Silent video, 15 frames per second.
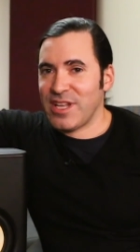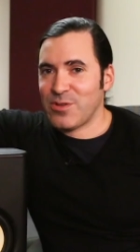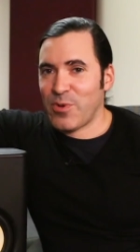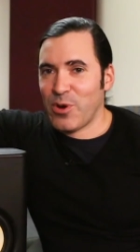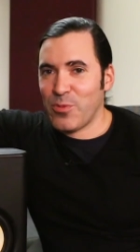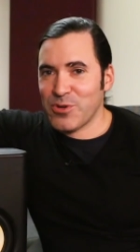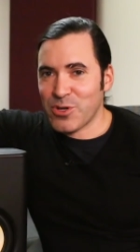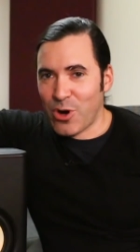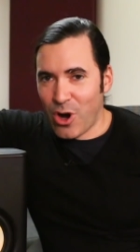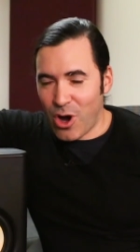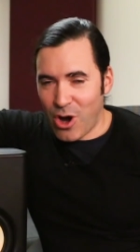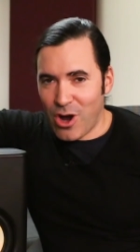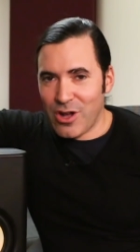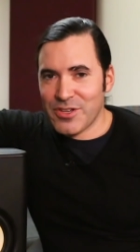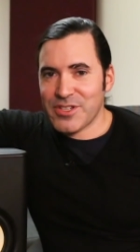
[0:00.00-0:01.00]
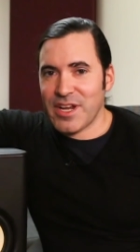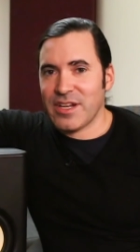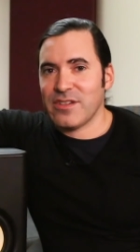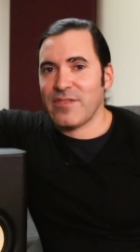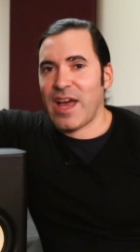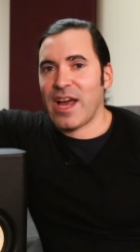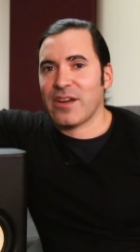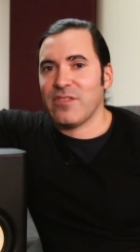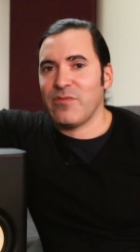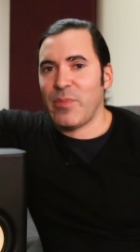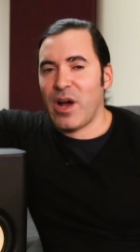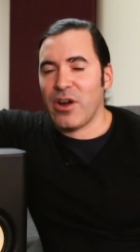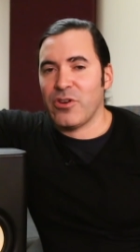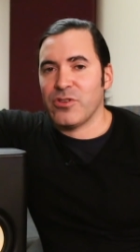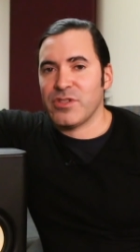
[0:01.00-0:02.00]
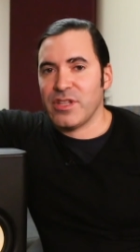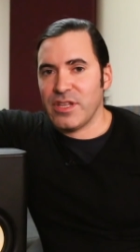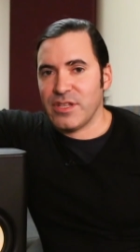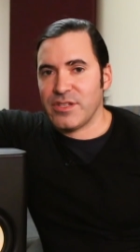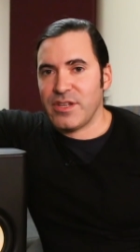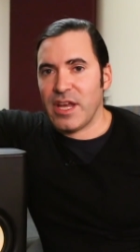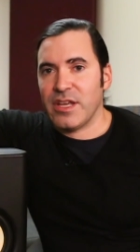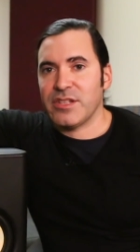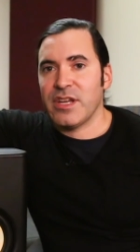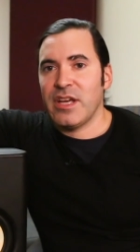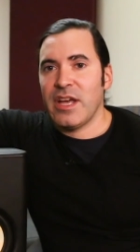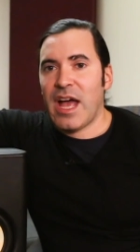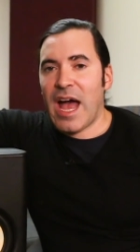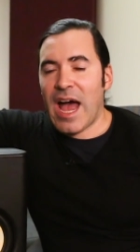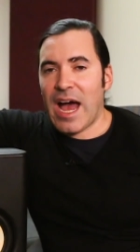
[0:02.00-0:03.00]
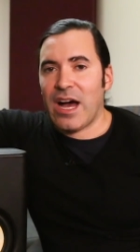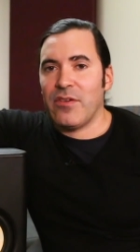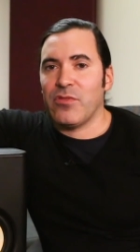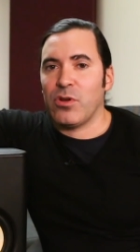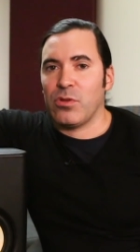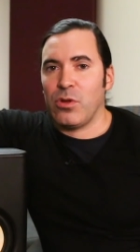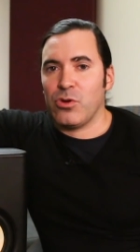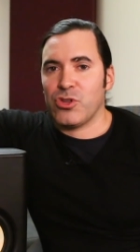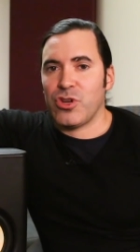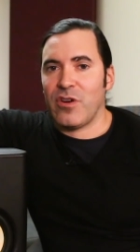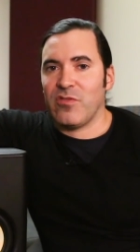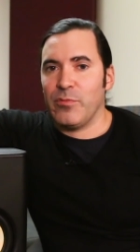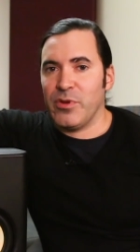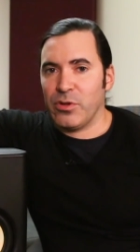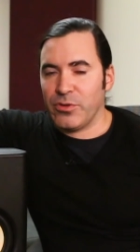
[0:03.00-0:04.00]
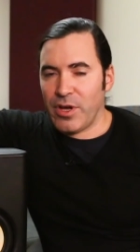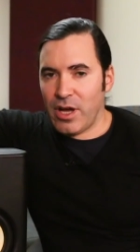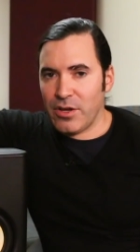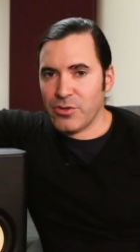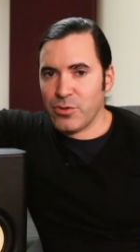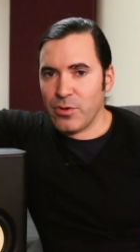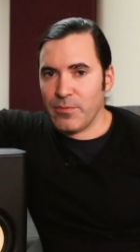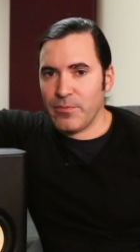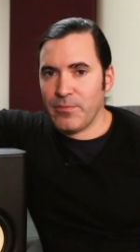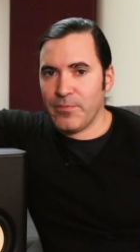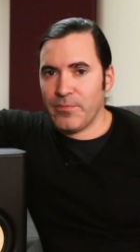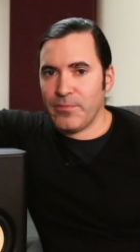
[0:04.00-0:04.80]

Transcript: And that's why almost all sets of active monitors these days have a low shelf built onto them.